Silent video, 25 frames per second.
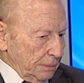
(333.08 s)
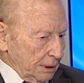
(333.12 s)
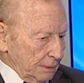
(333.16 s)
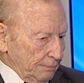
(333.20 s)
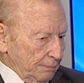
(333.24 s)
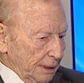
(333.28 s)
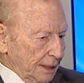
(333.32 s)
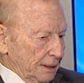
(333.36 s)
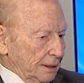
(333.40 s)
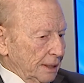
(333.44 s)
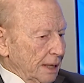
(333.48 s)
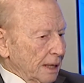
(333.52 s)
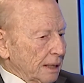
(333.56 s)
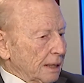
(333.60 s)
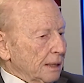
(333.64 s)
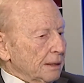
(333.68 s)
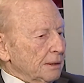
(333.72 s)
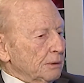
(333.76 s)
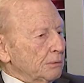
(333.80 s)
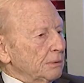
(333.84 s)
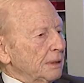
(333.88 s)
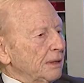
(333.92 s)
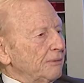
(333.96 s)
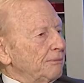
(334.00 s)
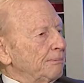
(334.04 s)
by taking
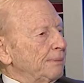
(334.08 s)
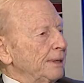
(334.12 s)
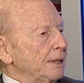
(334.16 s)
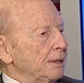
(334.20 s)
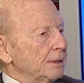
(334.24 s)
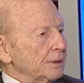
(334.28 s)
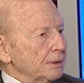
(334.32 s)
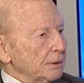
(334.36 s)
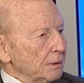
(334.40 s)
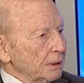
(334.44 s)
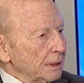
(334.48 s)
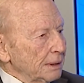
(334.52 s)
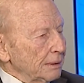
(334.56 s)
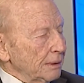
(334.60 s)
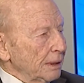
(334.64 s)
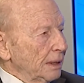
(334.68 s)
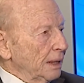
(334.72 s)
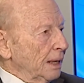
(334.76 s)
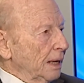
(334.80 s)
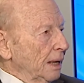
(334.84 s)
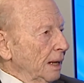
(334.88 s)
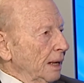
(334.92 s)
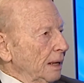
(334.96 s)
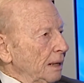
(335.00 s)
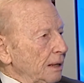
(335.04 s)
$12 billion
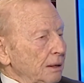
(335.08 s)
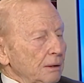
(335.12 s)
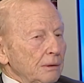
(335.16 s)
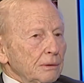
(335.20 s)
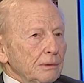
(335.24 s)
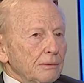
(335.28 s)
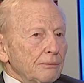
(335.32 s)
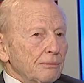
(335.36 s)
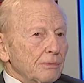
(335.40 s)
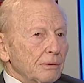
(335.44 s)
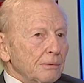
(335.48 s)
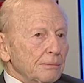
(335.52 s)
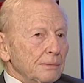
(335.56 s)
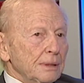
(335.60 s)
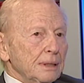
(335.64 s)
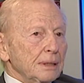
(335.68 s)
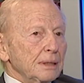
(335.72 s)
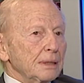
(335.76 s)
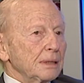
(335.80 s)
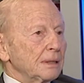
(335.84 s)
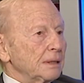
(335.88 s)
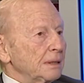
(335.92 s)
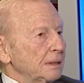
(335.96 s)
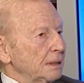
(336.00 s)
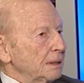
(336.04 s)
loan from
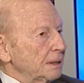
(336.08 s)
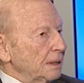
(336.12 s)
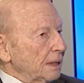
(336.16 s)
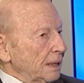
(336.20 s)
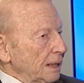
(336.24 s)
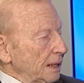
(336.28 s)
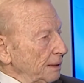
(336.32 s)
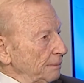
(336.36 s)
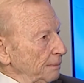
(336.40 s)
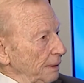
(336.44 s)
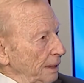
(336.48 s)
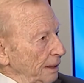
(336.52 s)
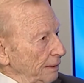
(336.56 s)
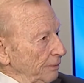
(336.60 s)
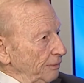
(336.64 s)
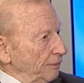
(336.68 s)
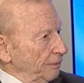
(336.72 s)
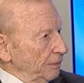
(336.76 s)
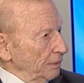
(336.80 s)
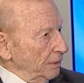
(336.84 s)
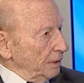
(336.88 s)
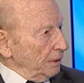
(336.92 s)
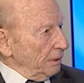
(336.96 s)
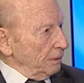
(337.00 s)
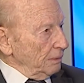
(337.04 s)
the
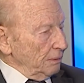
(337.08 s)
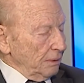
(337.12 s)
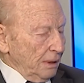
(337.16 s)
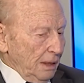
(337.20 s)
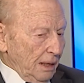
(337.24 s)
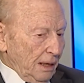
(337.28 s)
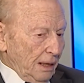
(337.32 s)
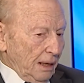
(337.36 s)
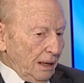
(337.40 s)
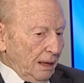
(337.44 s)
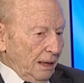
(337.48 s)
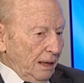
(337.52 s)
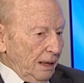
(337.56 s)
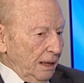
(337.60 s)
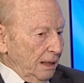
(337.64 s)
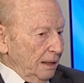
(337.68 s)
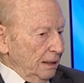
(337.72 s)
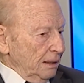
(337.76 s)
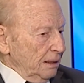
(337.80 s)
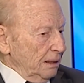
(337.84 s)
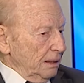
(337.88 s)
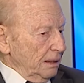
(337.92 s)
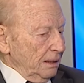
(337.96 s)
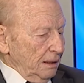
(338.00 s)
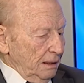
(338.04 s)
IMF, you know,
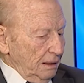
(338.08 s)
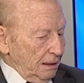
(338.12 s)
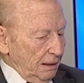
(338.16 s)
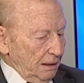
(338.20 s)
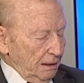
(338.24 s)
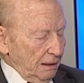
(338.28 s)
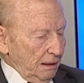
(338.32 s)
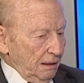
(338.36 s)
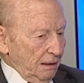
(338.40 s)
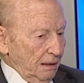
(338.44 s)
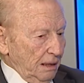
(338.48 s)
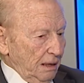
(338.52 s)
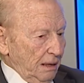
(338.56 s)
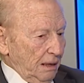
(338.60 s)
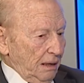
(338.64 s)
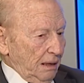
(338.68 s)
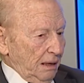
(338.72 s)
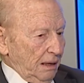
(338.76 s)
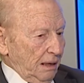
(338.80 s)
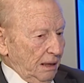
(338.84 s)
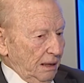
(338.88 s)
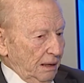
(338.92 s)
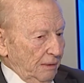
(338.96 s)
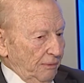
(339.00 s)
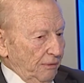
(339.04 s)
and
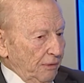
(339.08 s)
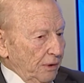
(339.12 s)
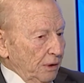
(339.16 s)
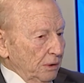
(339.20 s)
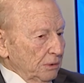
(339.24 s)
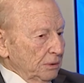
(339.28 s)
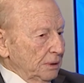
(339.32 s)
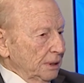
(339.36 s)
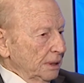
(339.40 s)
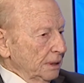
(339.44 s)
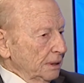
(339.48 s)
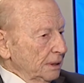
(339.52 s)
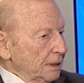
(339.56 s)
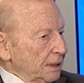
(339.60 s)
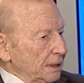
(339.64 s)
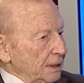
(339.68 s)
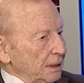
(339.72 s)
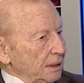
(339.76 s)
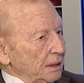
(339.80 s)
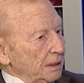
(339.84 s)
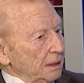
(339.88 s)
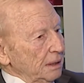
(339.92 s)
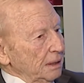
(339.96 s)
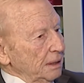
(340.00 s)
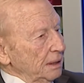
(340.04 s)
floating
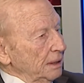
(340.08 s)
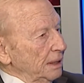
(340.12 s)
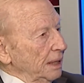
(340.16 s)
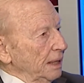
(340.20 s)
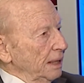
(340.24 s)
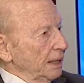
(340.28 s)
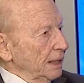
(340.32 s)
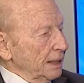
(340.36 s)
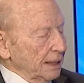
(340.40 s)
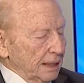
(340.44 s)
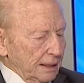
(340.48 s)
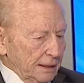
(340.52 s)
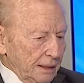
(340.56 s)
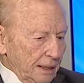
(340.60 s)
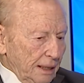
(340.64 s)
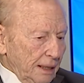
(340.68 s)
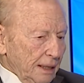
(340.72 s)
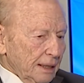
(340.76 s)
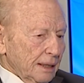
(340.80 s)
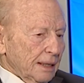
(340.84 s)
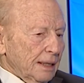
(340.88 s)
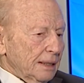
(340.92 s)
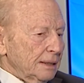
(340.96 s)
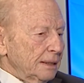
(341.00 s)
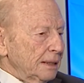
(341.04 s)
the lira,
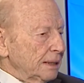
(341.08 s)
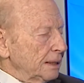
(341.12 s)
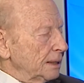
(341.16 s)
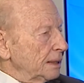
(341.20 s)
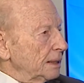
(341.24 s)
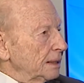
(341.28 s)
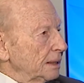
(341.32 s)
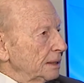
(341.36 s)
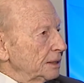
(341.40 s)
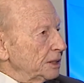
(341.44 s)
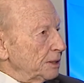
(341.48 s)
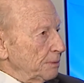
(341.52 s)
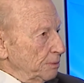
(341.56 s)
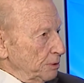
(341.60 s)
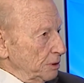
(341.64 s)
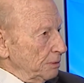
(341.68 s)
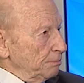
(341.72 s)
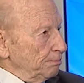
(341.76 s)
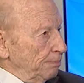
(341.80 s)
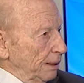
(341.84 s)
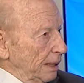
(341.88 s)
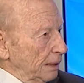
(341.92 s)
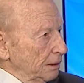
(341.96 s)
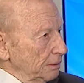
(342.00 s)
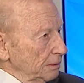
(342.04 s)
the Egyptian
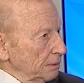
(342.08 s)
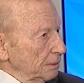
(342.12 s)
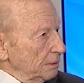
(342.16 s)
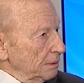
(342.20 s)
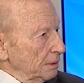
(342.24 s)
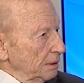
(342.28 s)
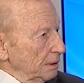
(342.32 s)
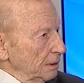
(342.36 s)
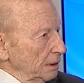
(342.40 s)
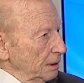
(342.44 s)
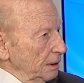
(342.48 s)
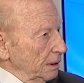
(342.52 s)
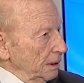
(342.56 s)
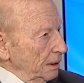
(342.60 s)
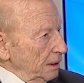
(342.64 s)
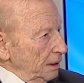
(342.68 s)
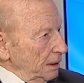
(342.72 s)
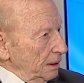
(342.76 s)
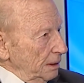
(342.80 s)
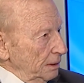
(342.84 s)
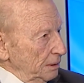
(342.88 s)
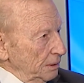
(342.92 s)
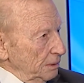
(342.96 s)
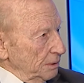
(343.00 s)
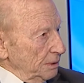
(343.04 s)
pound,
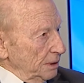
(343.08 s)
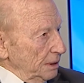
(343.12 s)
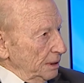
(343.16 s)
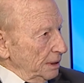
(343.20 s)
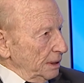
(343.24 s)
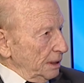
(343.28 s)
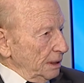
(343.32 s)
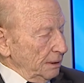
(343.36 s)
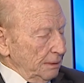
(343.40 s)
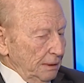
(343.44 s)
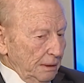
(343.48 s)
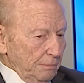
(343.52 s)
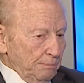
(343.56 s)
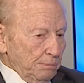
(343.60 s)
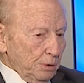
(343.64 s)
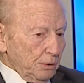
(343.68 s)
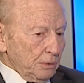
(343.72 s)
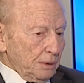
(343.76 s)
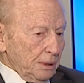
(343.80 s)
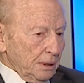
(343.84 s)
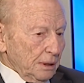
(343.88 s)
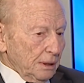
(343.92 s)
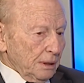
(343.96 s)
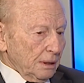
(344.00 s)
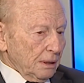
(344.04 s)
you see, and
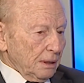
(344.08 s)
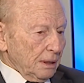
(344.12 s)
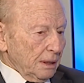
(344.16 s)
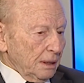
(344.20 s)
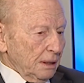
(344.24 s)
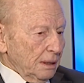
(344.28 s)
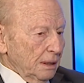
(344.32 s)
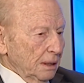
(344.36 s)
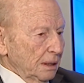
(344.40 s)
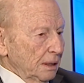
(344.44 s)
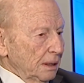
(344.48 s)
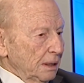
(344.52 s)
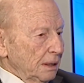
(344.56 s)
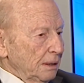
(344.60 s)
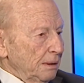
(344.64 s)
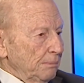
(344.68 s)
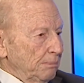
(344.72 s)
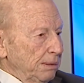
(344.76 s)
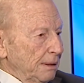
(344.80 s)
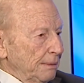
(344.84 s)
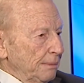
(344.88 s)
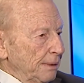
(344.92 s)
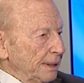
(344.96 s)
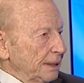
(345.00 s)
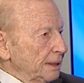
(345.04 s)

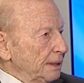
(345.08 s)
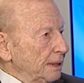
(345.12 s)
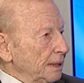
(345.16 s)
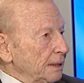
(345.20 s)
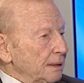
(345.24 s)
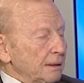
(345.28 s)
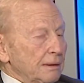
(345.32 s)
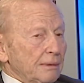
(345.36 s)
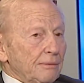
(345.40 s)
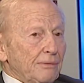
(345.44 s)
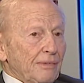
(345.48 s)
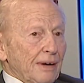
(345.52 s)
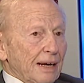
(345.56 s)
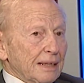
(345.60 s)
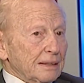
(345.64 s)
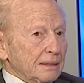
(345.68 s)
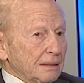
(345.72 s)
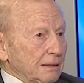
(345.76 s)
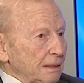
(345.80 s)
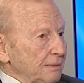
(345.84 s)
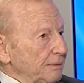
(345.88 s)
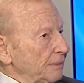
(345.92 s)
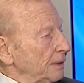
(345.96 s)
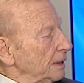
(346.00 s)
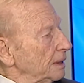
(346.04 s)
implementing VAT,
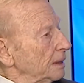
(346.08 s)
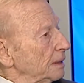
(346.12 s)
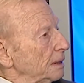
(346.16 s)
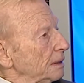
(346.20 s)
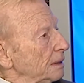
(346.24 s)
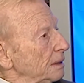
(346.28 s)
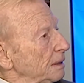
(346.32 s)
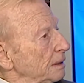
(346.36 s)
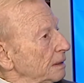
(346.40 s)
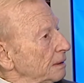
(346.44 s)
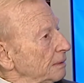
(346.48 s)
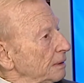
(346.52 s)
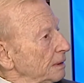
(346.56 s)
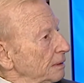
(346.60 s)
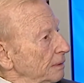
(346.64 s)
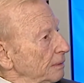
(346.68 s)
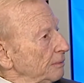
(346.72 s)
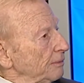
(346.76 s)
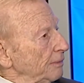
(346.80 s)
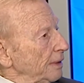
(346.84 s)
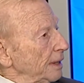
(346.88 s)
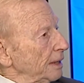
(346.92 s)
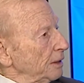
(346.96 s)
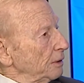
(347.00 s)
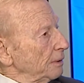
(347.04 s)

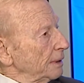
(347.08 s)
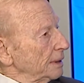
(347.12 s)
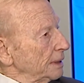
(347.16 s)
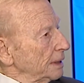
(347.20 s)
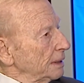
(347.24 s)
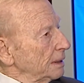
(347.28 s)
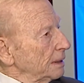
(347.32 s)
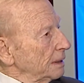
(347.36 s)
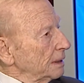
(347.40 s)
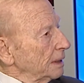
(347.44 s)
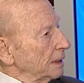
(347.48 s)
value-added